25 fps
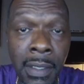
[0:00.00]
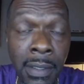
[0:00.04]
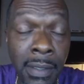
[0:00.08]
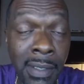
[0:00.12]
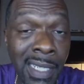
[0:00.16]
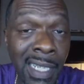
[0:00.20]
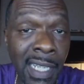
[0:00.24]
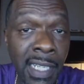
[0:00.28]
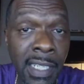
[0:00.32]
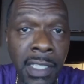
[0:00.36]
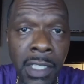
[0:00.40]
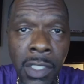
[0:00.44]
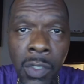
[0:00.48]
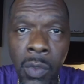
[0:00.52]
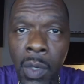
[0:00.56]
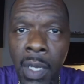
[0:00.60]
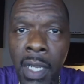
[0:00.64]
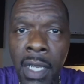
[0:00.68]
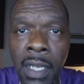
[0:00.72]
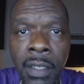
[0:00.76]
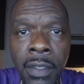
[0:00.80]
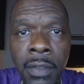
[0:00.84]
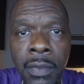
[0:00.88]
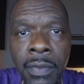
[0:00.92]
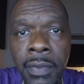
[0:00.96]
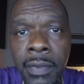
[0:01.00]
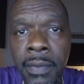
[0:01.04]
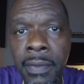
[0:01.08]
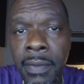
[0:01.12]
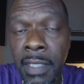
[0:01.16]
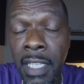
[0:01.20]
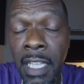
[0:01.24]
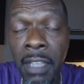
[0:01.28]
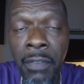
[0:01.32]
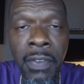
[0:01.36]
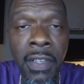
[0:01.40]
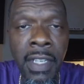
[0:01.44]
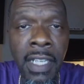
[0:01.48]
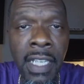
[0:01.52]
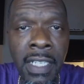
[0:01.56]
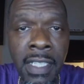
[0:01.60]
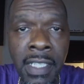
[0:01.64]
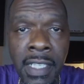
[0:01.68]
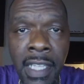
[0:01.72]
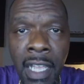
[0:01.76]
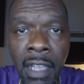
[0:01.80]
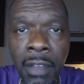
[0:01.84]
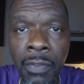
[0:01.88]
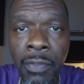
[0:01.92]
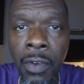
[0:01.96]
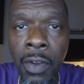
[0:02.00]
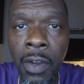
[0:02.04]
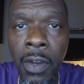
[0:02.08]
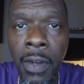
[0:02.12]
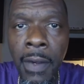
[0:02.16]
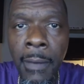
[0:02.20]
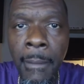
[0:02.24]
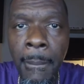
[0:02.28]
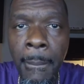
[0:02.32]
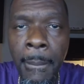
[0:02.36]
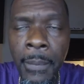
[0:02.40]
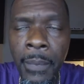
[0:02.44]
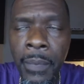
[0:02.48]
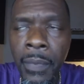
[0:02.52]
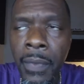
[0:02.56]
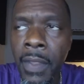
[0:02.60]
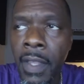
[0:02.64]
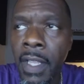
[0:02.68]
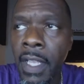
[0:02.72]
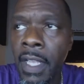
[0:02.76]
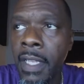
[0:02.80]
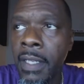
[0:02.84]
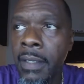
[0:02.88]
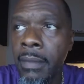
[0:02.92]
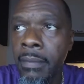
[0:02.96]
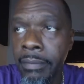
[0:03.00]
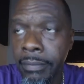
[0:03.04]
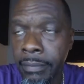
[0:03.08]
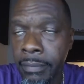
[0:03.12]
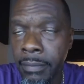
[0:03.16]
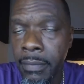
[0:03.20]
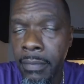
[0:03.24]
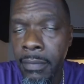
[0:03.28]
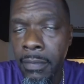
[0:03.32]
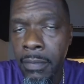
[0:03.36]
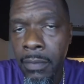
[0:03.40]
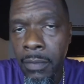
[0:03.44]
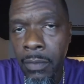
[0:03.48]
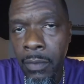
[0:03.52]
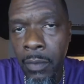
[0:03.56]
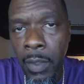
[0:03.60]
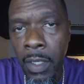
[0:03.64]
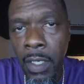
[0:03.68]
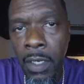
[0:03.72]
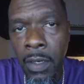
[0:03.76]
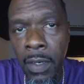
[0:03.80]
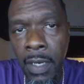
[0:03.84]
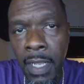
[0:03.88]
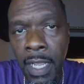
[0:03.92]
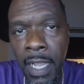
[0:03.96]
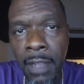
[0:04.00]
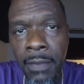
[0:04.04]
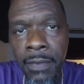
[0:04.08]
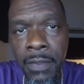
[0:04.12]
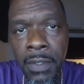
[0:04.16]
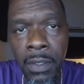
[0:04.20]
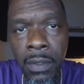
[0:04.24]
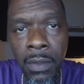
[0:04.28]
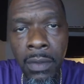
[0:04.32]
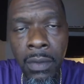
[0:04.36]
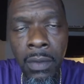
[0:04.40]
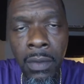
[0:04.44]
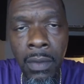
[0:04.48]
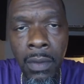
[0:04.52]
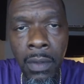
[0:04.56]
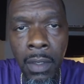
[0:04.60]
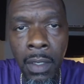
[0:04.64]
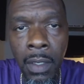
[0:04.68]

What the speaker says: 10, 12, if it gets that far, then we're going to have to